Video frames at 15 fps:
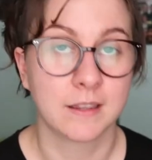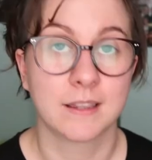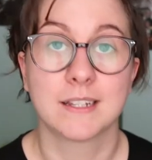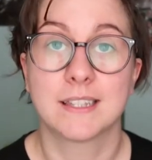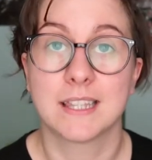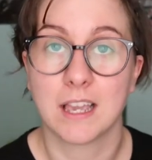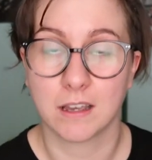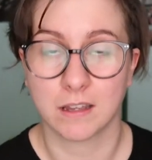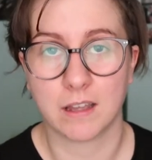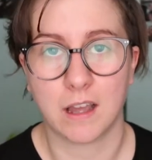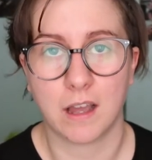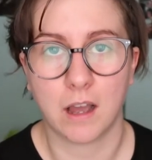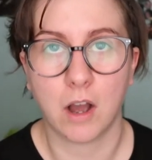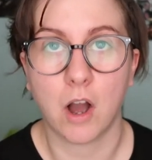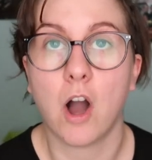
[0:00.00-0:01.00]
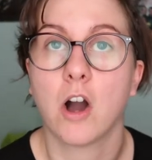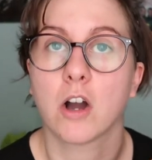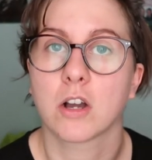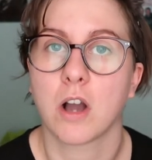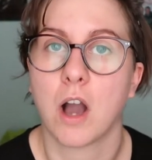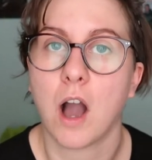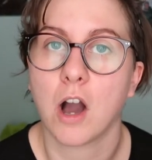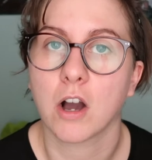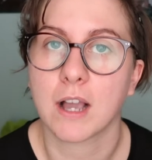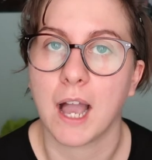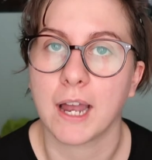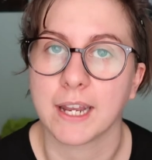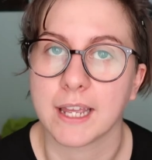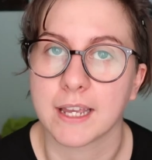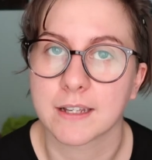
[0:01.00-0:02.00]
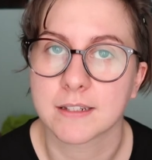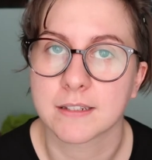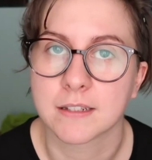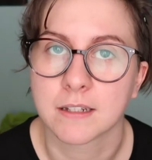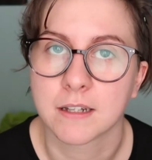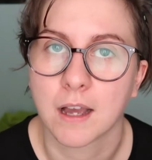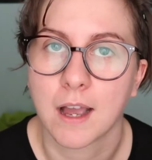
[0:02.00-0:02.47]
there's the Arcanics,